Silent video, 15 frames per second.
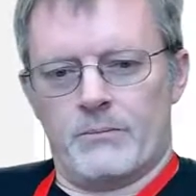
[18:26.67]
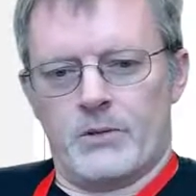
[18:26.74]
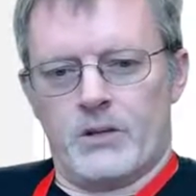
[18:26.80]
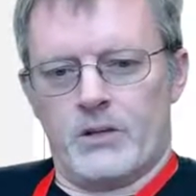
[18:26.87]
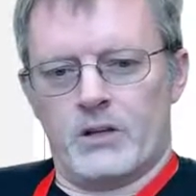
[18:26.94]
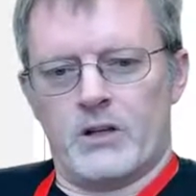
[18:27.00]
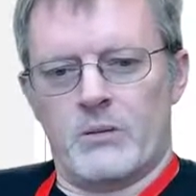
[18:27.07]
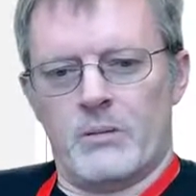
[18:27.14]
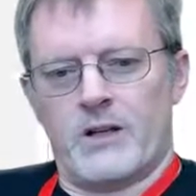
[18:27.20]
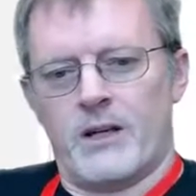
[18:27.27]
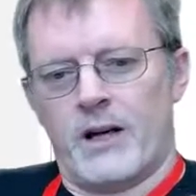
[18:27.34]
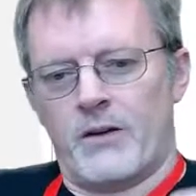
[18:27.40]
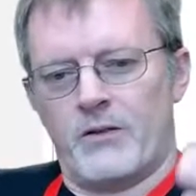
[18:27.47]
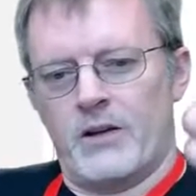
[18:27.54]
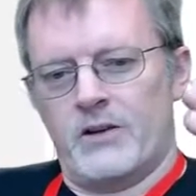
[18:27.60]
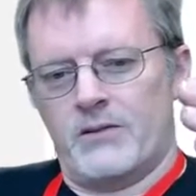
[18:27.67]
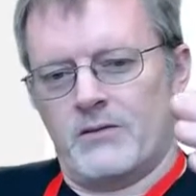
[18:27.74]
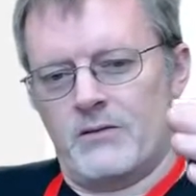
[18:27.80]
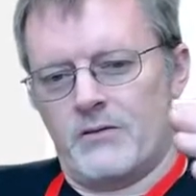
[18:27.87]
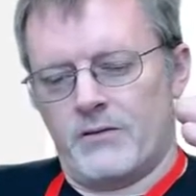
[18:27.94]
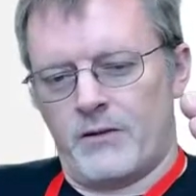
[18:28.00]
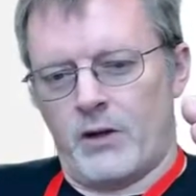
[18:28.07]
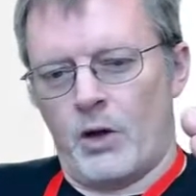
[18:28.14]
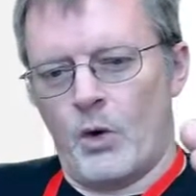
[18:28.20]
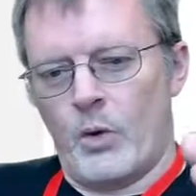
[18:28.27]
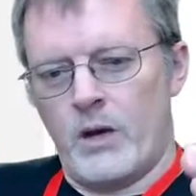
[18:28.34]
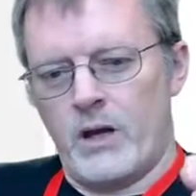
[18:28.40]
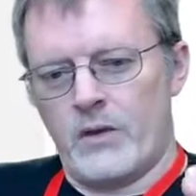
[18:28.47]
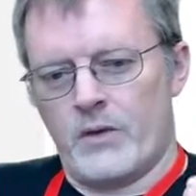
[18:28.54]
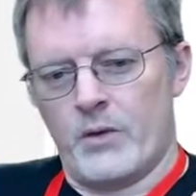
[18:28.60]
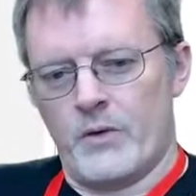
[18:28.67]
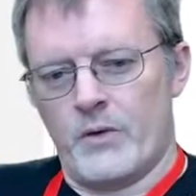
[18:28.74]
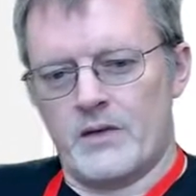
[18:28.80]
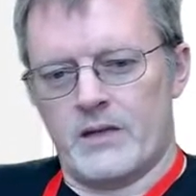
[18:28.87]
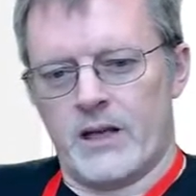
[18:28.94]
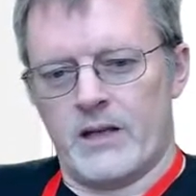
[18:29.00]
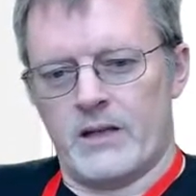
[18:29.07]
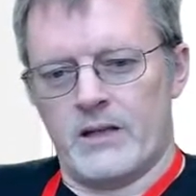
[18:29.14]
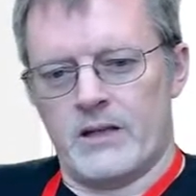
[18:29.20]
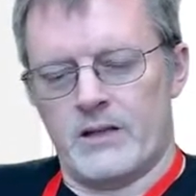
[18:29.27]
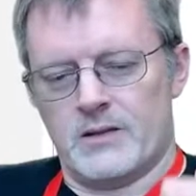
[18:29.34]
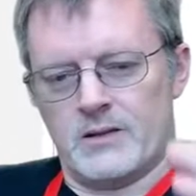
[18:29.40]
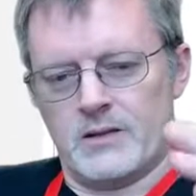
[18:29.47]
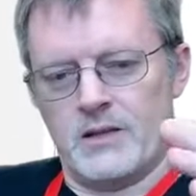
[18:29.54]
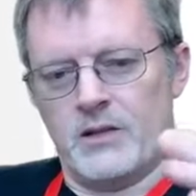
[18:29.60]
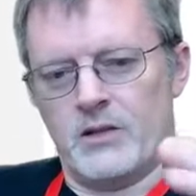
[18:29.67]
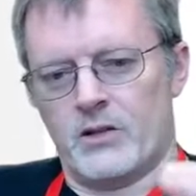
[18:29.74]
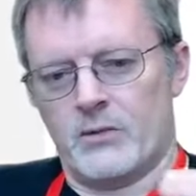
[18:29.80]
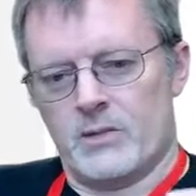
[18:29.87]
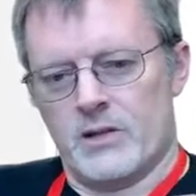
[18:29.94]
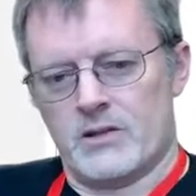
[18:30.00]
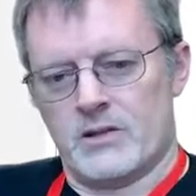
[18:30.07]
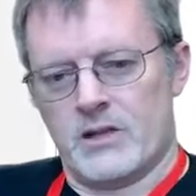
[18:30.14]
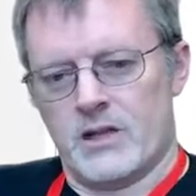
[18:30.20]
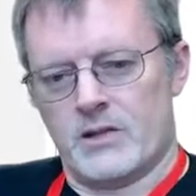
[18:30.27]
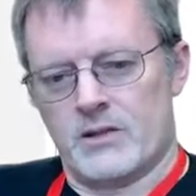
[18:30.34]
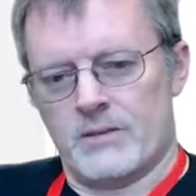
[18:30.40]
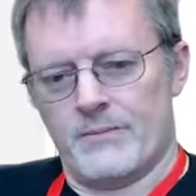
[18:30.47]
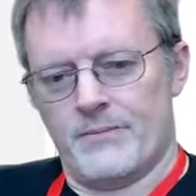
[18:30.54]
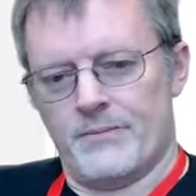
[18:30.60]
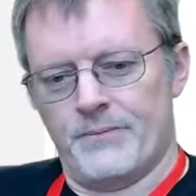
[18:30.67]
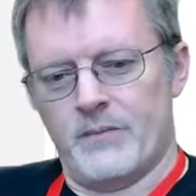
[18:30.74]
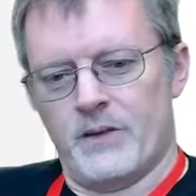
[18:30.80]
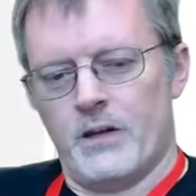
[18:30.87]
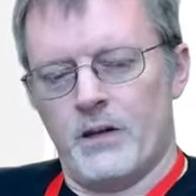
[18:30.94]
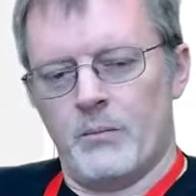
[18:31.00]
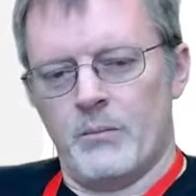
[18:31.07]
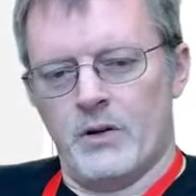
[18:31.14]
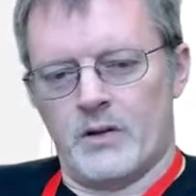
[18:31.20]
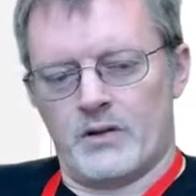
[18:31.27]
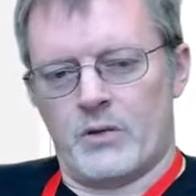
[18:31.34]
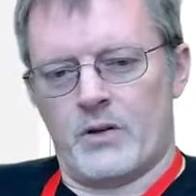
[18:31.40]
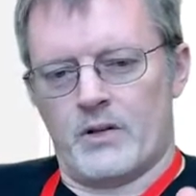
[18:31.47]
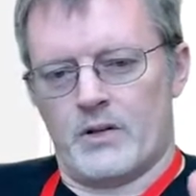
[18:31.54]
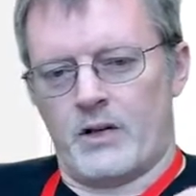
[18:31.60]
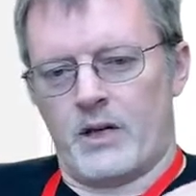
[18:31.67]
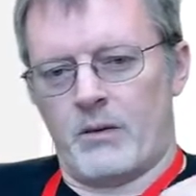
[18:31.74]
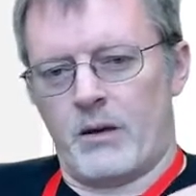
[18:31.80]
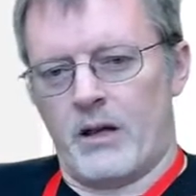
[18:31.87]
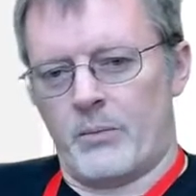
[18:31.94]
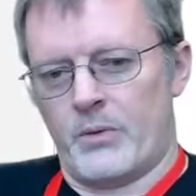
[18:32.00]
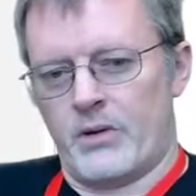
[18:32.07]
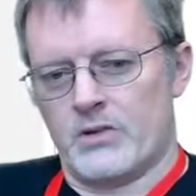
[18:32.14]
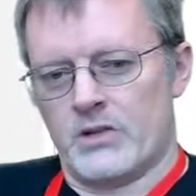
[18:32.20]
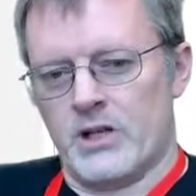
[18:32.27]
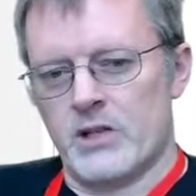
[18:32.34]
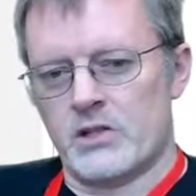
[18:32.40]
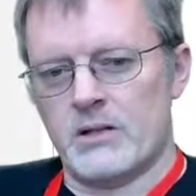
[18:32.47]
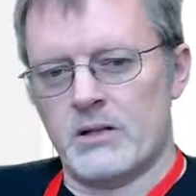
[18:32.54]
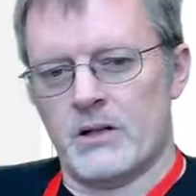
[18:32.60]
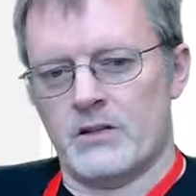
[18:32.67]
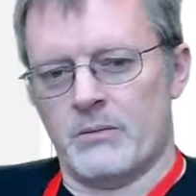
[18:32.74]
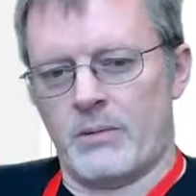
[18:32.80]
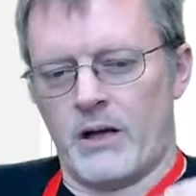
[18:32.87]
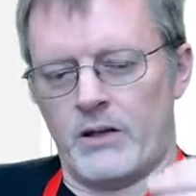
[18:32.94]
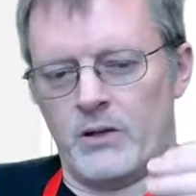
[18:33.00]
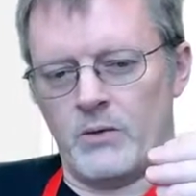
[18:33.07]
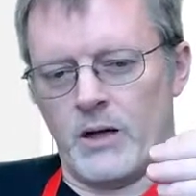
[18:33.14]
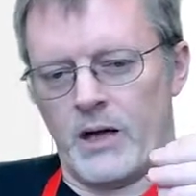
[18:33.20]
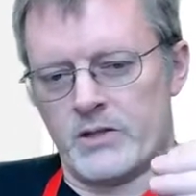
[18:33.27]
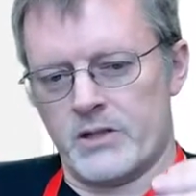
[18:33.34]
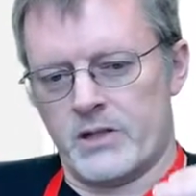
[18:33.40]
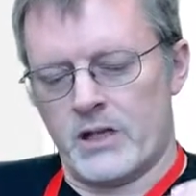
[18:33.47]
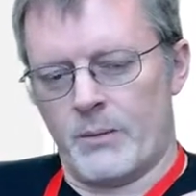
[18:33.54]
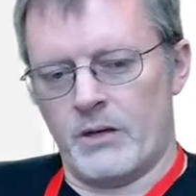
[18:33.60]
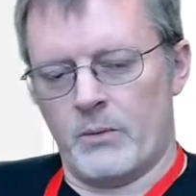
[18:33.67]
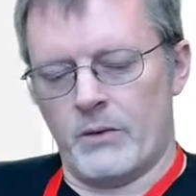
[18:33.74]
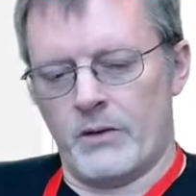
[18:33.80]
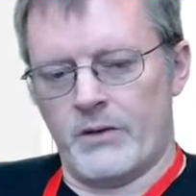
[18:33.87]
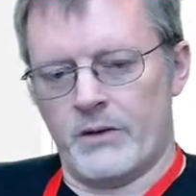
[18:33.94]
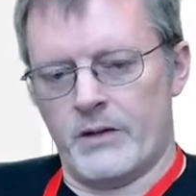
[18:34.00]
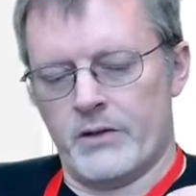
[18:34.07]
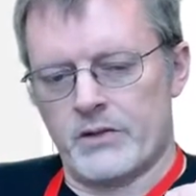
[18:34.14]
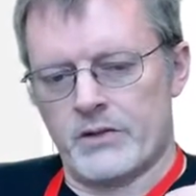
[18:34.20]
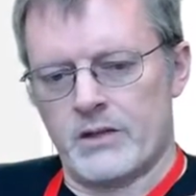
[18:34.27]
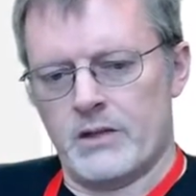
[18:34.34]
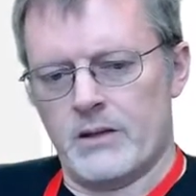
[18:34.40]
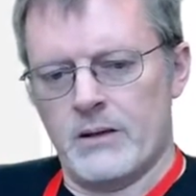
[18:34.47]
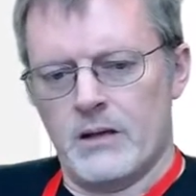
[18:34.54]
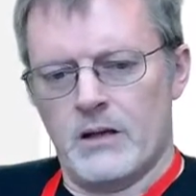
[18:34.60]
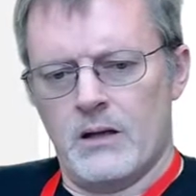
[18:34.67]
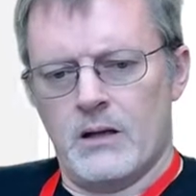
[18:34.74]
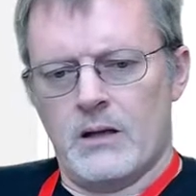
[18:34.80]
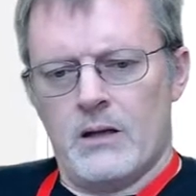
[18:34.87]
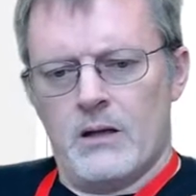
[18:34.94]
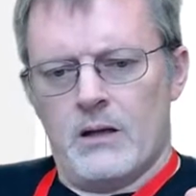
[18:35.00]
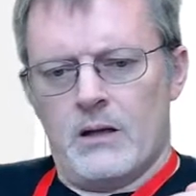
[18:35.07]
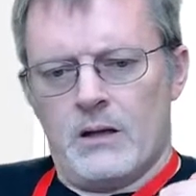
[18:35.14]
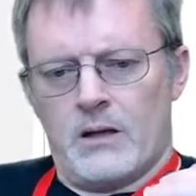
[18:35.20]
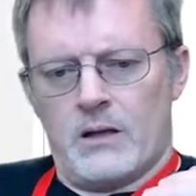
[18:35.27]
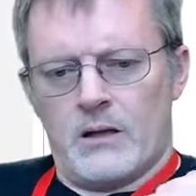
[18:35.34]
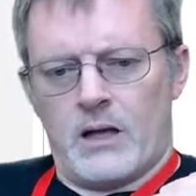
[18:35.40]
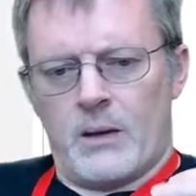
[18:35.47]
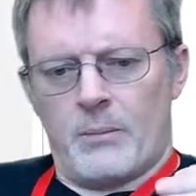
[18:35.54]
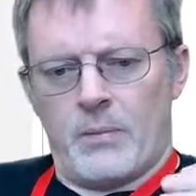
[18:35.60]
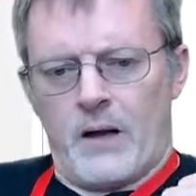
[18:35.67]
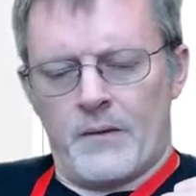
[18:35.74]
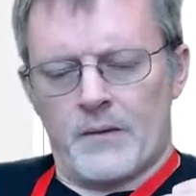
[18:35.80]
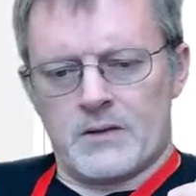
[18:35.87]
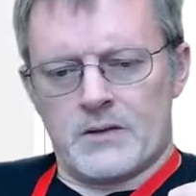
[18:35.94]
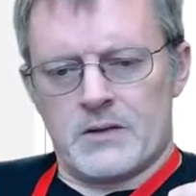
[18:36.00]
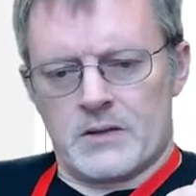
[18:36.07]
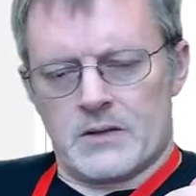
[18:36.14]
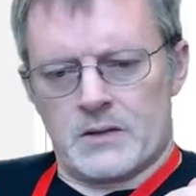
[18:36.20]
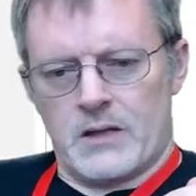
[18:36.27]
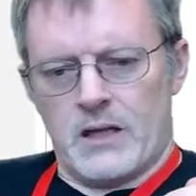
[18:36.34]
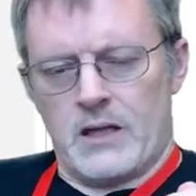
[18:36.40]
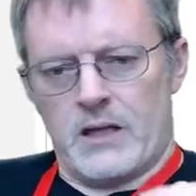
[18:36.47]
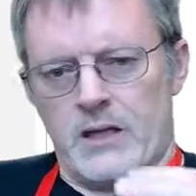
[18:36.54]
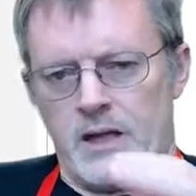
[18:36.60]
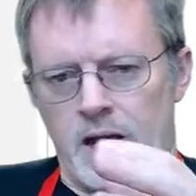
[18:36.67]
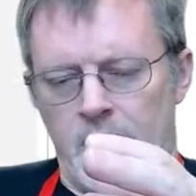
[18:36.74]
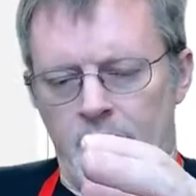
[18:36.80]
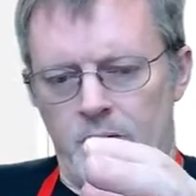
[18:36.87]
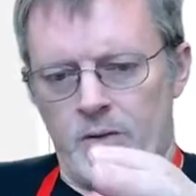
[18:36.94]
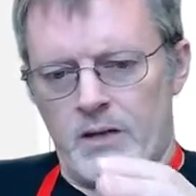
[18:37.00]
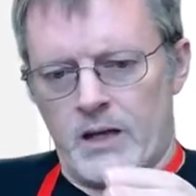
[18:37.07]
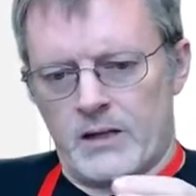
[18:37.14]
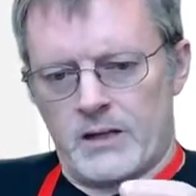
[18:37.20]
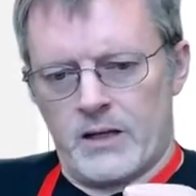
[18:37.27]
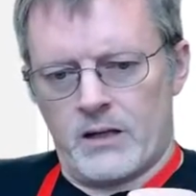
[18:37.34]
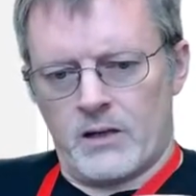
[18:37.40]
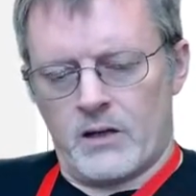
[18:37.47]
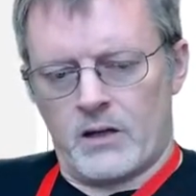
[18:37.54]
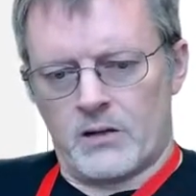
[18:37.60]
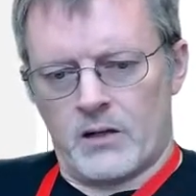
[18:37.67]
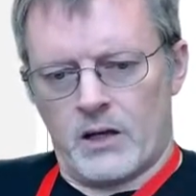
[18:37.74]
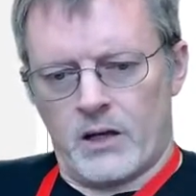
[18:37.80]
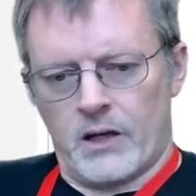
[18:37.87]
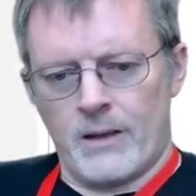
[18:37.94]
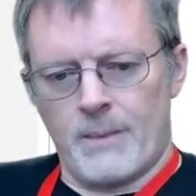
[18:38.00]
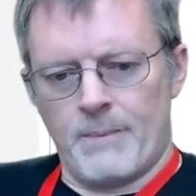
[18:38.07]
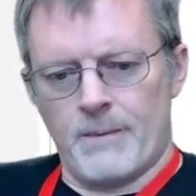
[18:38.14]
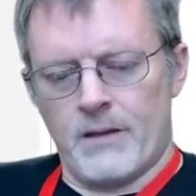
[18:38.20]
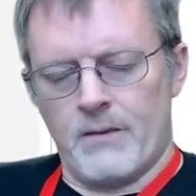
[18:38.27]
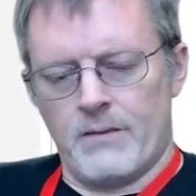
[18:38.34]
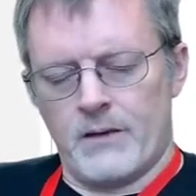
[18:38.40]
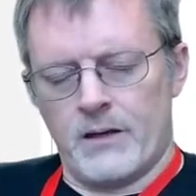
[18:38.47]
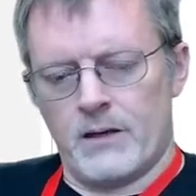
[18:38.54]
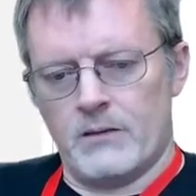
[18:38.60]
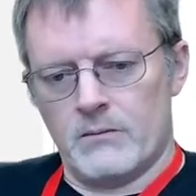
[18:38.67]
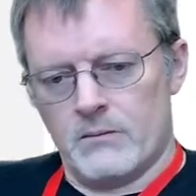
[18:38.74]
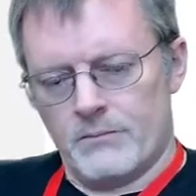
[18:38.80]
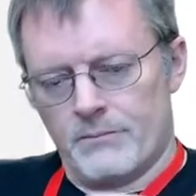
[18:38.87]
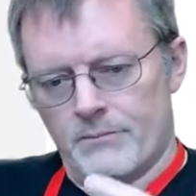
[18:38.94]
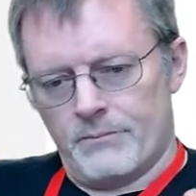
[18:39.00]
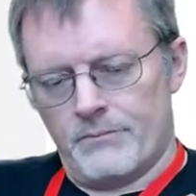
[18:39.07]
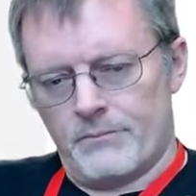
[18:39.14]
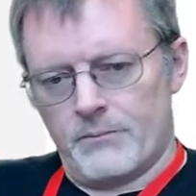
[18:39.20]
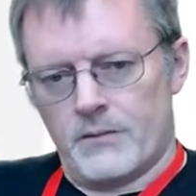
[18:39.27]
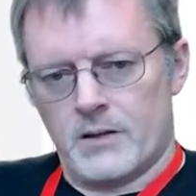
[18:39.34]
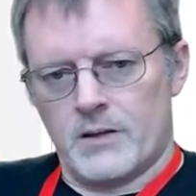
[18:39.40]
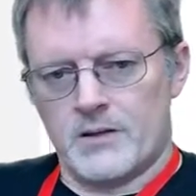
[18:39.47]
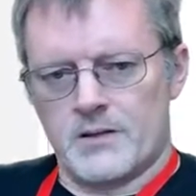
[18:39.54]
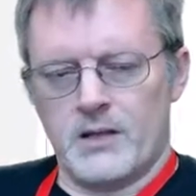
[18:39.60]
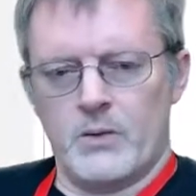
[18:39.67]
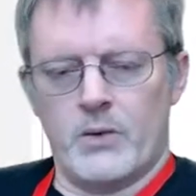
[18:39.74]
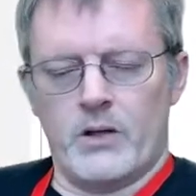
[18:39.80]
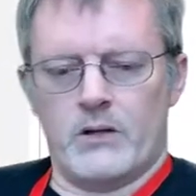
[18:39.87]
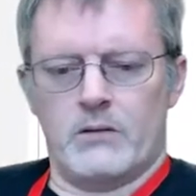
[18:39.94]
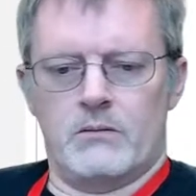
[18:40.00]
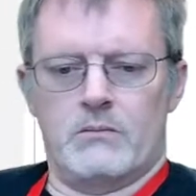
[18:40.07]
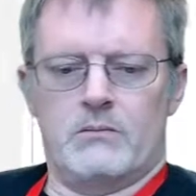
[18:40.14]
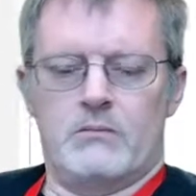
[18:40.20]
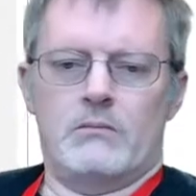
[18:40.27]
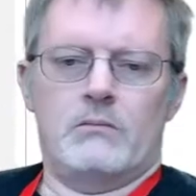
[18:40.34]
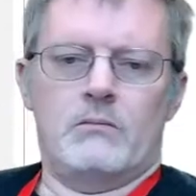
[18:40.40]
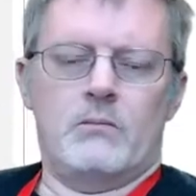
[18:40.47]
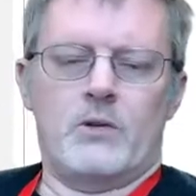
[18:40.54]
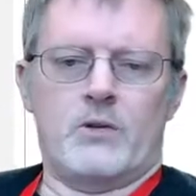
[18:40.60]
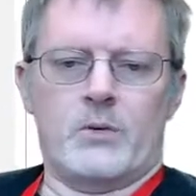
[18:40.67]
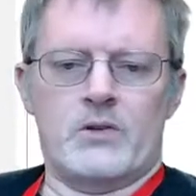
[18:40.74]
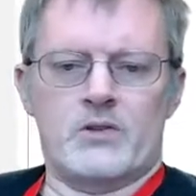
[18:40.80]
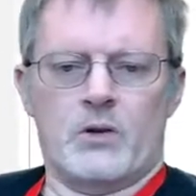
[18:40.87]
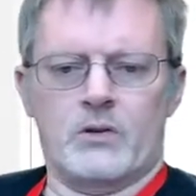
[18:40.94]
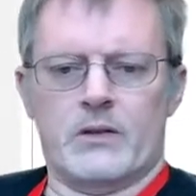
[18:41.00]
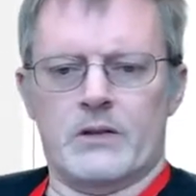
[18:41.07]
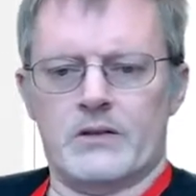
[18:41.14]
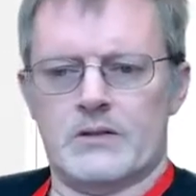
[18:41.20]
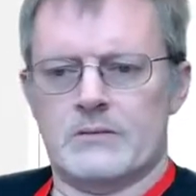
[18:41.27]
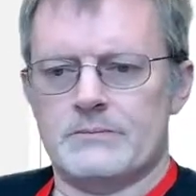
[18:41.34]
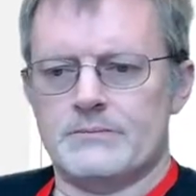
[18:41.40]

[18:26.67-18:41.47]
Like you're going to be flowing through these ideas in your presentation. But of course, it's not about the presentation. It's about you actually coming up with an interesting hypothesis and then gathering that data online and then seeing what the result is.